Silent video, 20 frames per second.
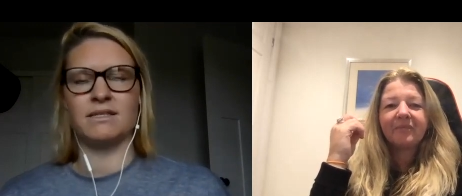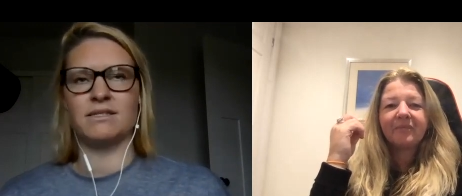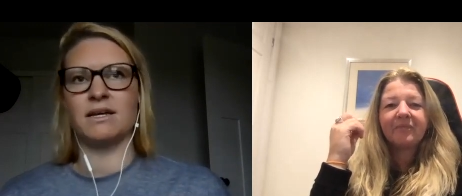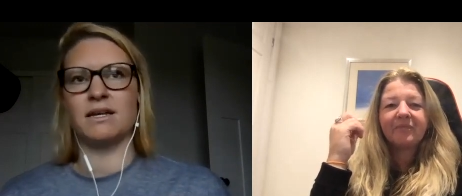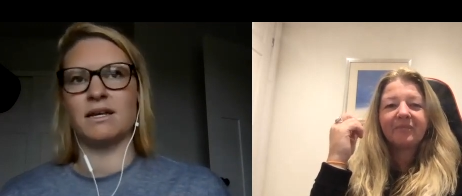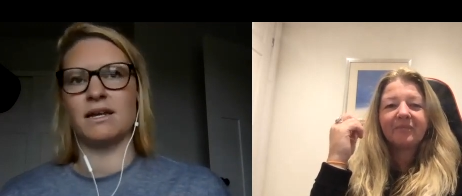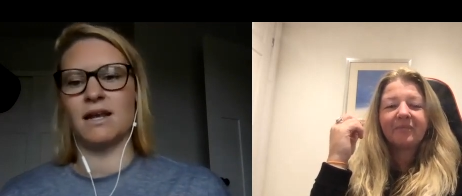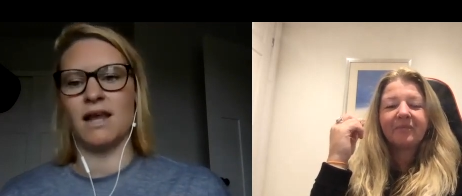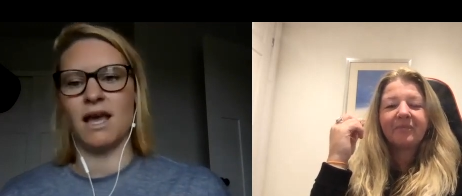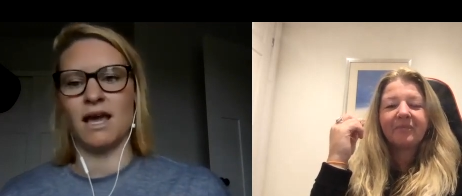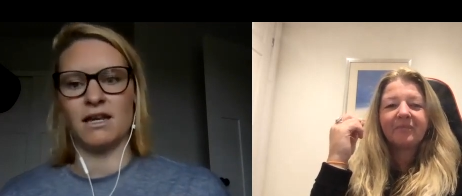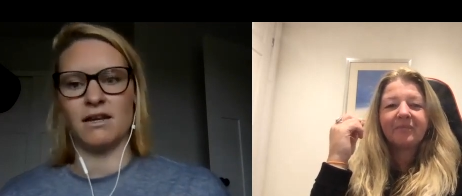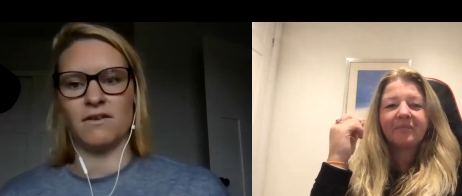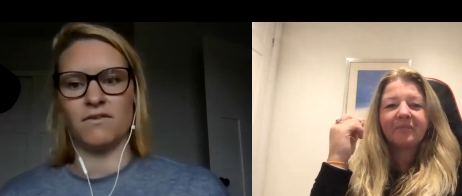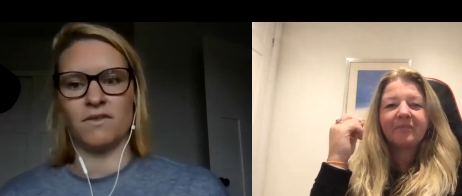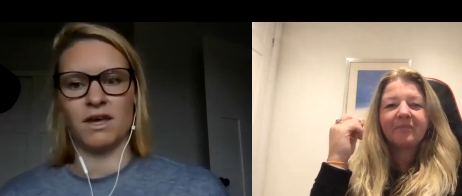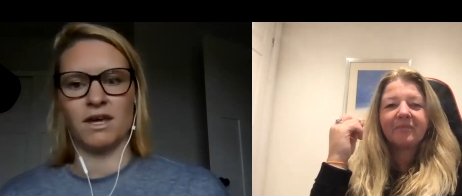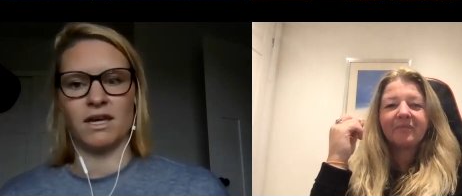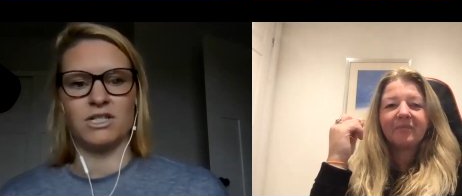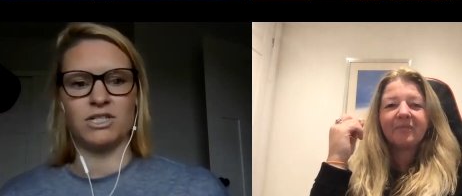Speaker 1: it's not a
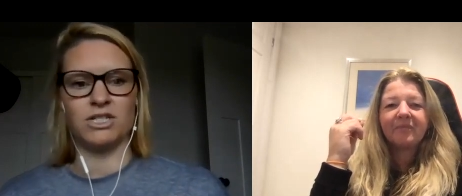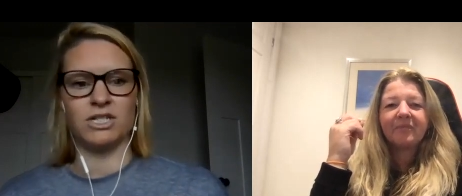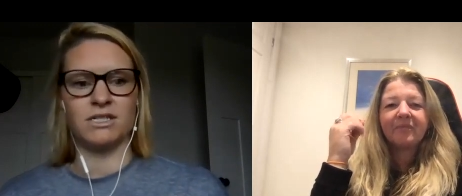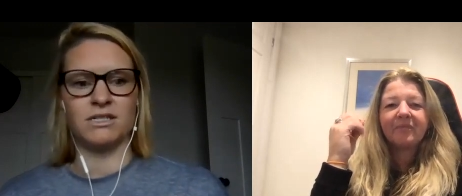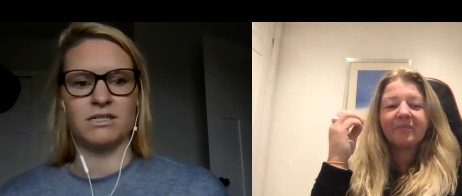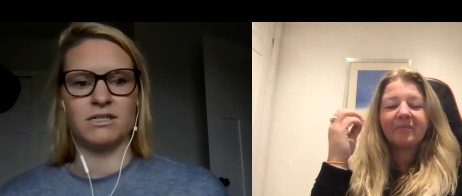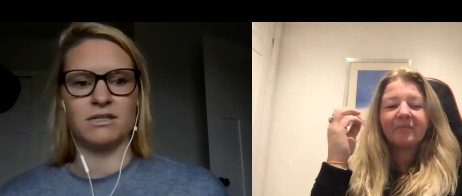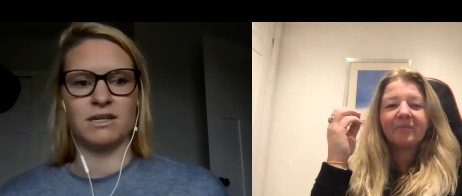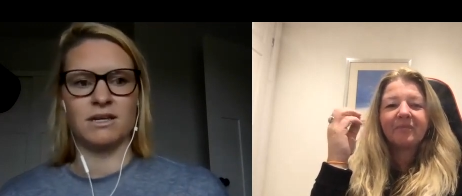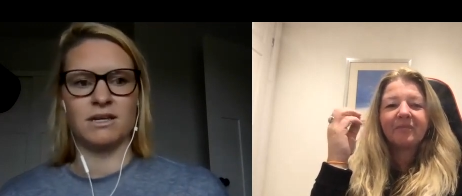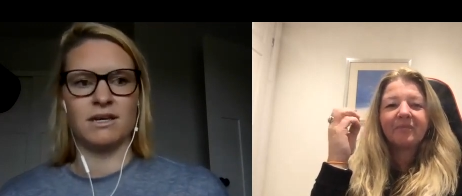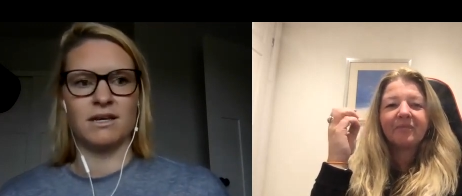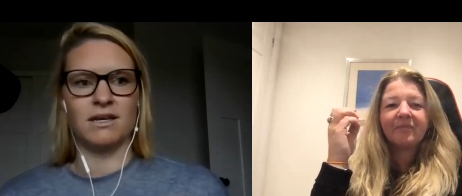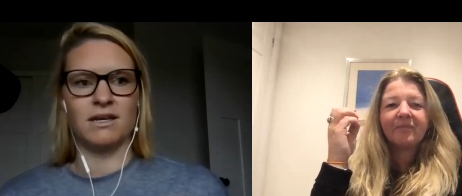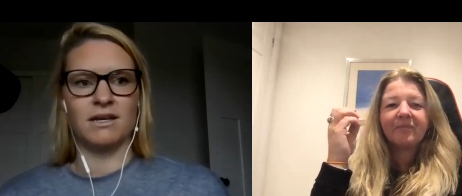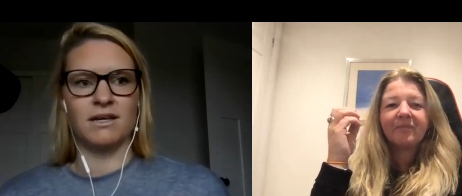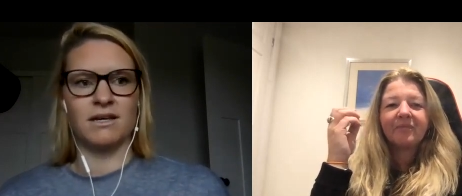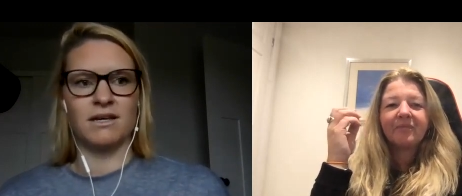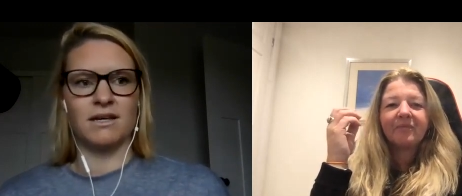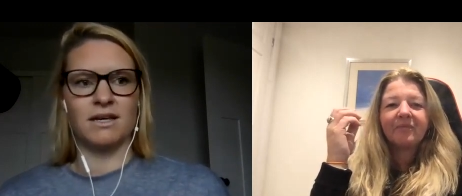negative thing it's just
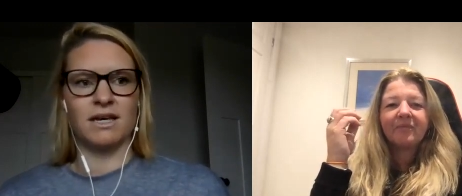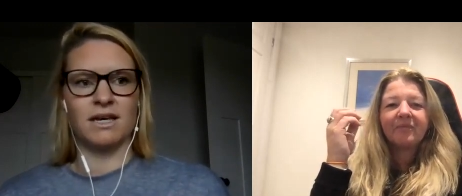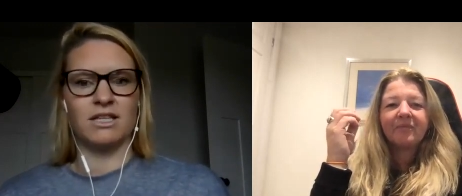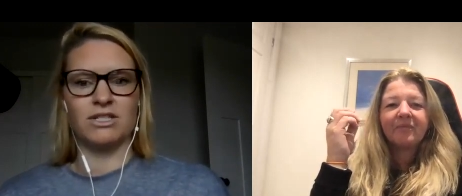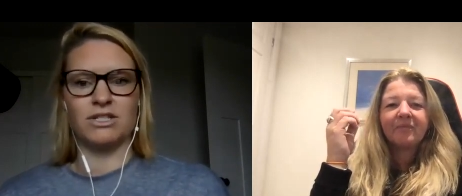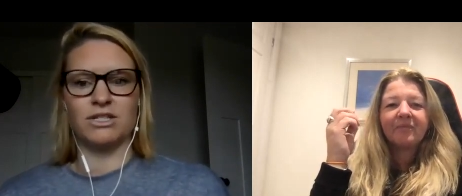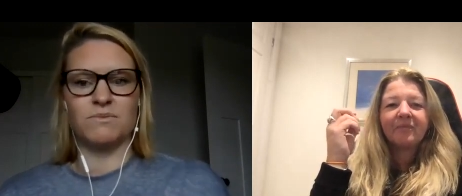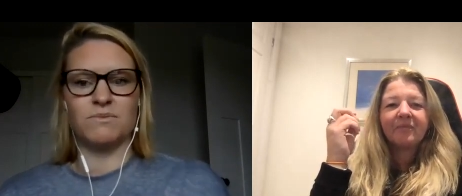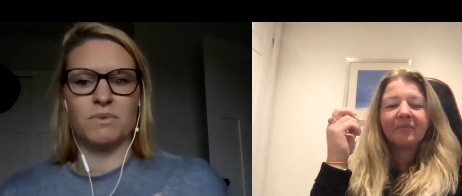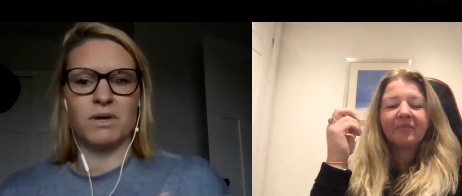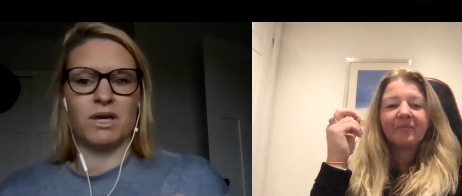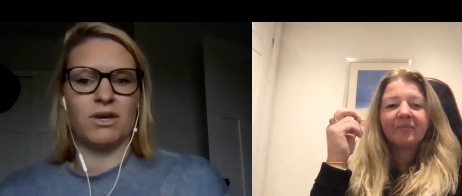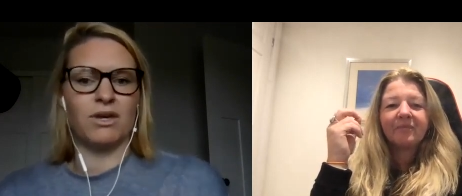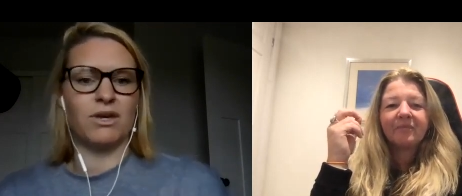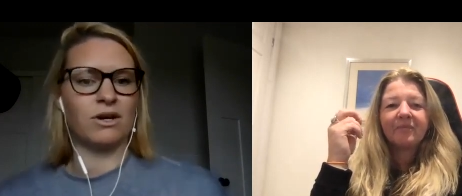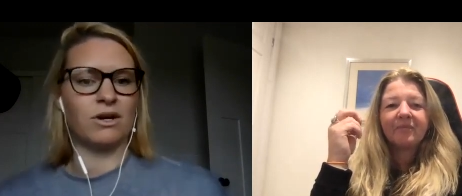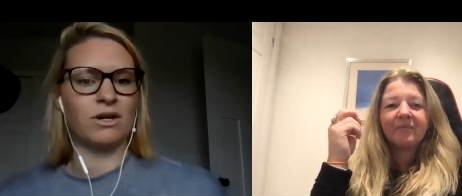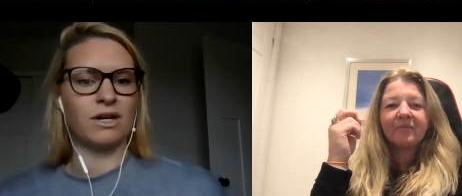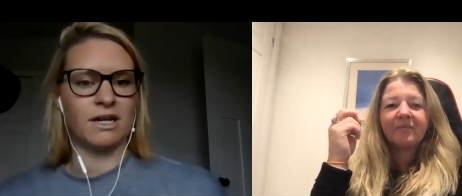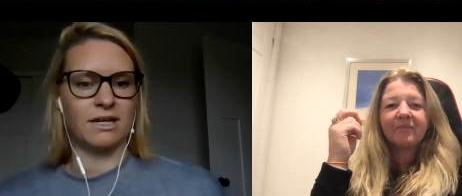it's just being
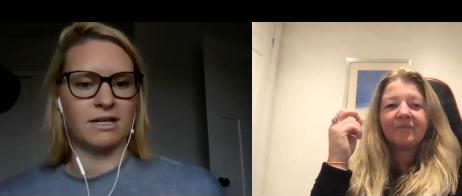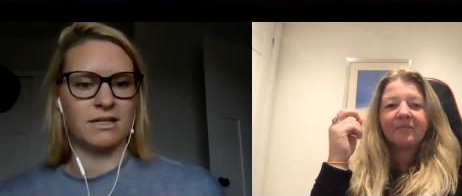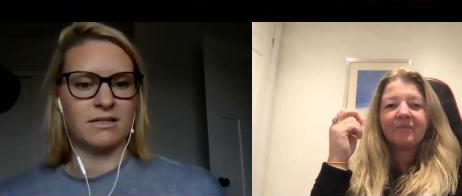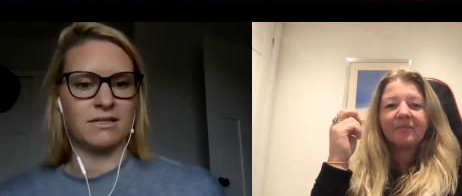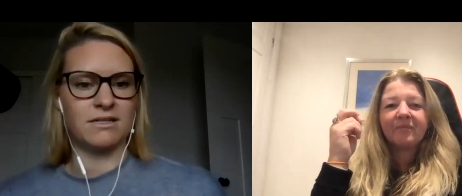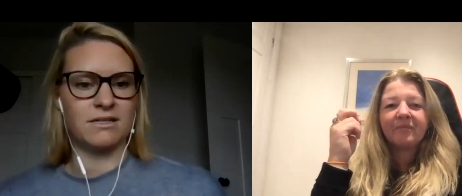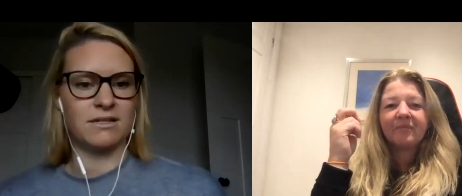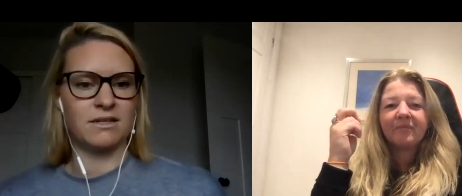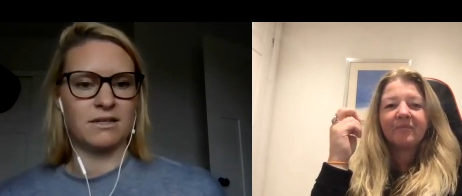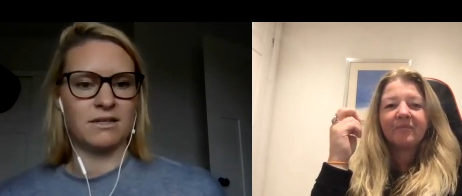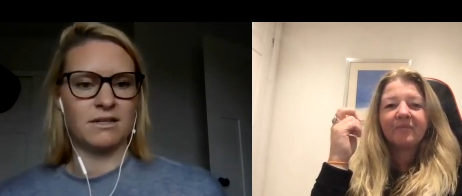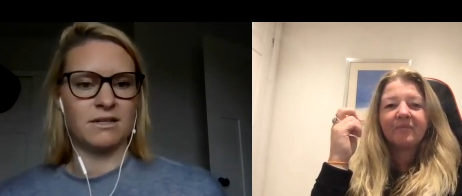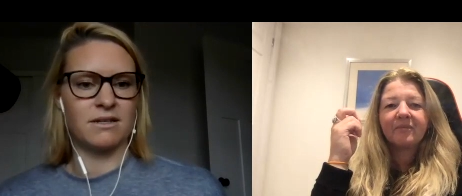curious